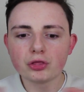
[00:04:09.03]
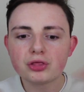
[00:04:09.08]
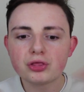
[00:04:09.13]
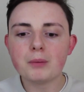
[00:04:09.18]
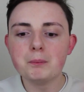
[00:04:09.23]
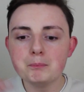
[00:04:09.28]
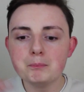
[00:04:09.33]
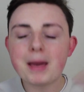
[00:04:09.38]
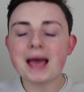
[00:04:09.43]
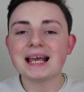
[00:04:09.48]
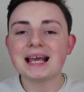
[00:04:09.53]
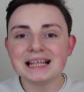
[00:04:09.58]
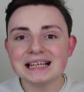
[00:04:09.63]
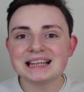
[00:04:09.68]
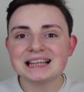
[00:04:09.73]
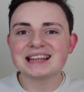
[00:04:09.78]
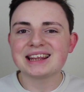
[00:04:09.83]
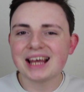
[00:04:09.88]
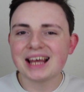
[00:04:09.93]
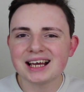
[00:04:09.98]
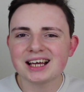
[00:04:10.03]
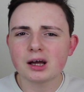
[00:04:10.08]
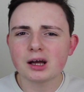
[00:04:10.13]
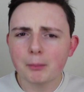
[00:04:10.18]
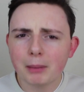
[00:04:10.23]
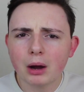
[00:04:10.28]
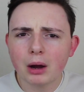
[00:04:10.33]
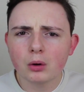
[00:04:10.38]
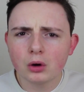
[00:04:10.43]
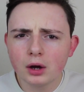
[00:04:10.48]
the main thing
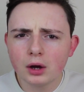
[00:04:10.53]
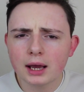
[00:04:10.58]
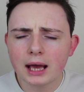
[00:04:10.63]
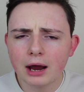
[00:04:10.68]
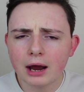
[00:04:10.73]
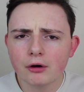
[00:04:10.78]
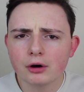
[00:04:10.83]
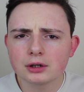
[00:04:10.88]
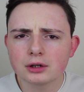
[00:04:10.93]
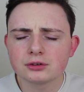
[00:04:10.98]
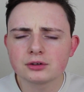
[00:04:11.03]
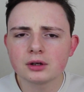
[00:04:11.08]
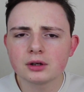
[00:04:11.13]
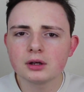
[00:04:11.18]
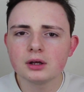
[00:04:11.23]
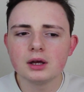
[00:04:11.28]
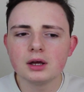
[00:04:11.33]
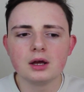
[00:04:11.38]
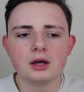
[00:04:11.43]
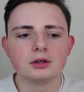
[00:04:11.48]
about her character